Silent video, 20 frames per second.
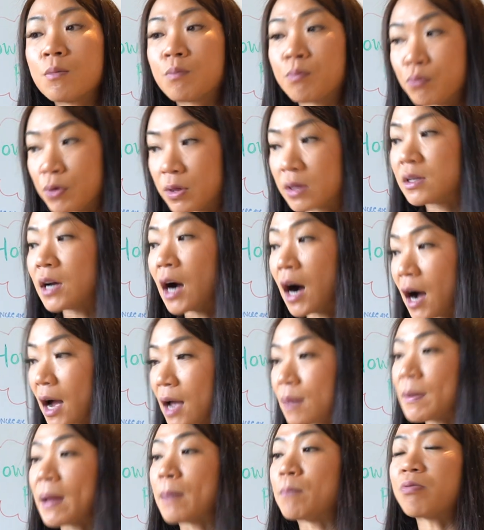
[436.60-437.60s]

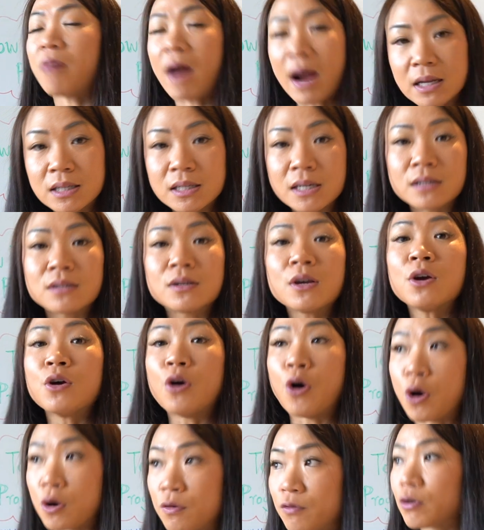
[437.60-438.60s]
and practice
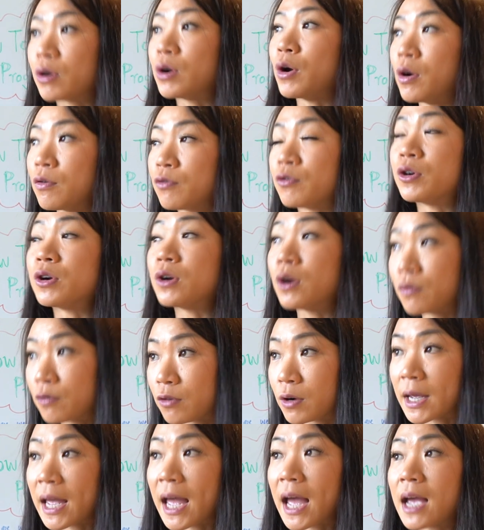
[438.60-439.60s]
over and over and over
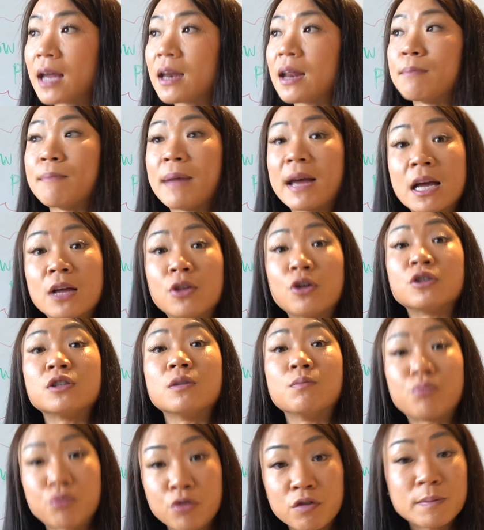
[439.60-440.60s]
again and making those
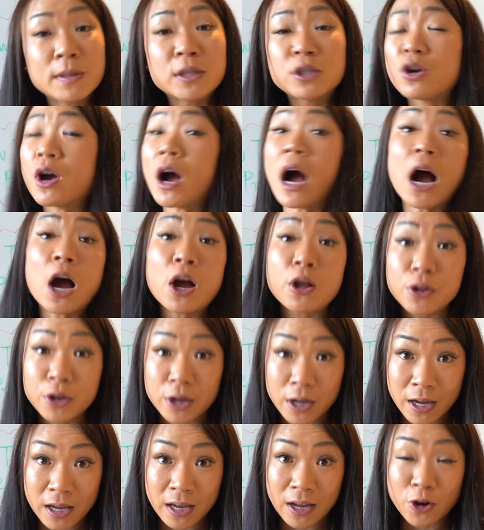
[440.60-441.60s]
improvements, you are
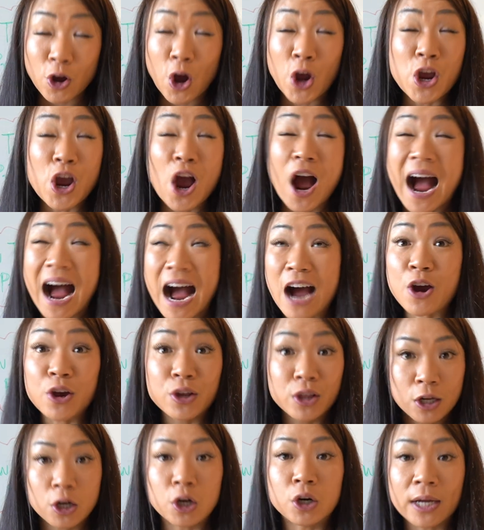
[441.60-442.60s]
only
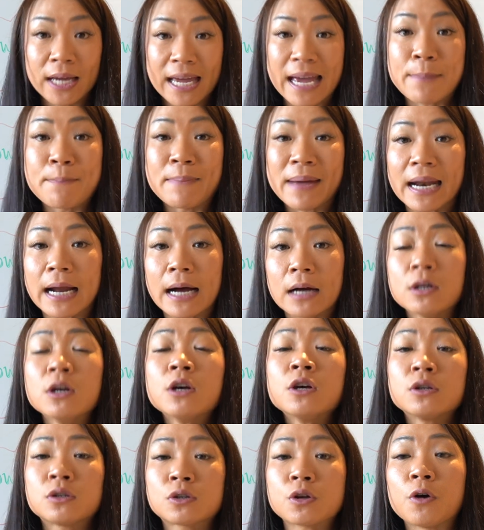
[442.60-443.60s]
going to get better.
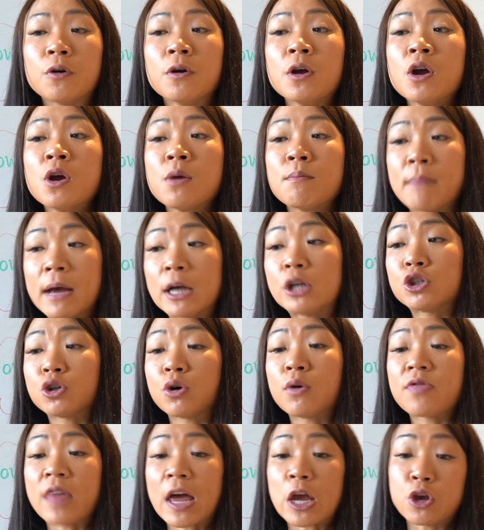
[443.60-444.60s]
So make
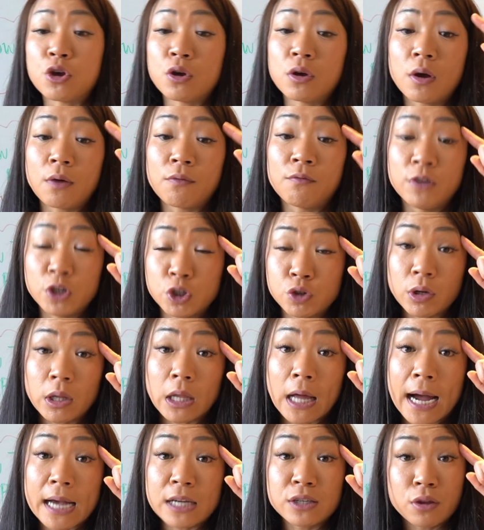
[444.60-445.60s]
sure that you
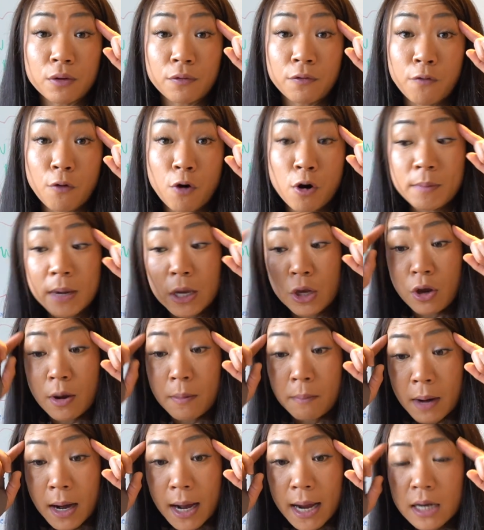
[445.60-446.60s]
visualize the form in your
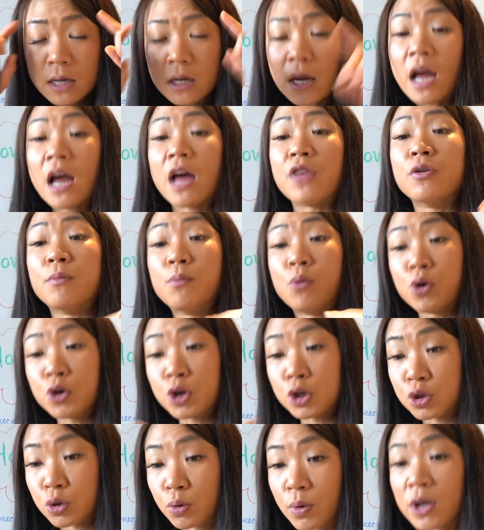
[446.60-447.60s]
mind, and the more
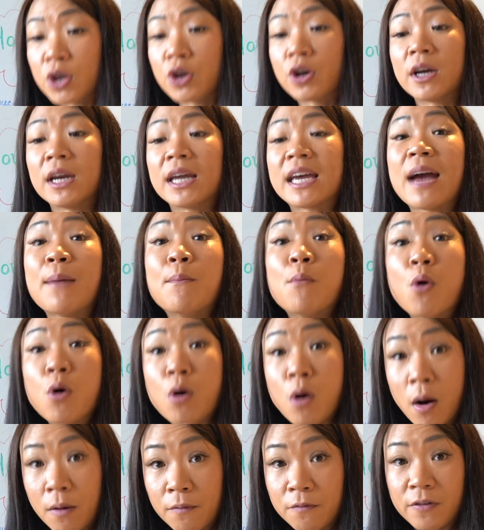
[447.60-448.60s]
you do it, you're going to get more
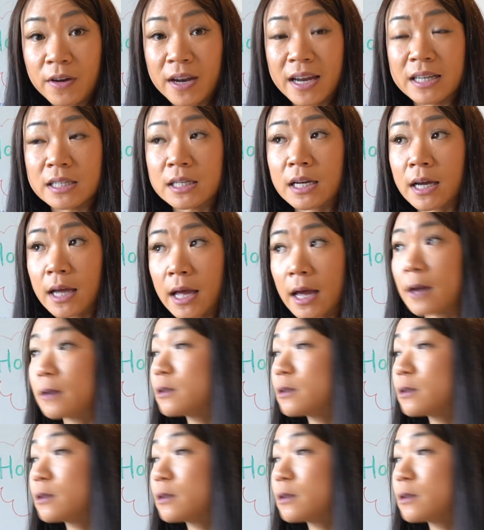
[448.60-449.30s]
confident. Okay,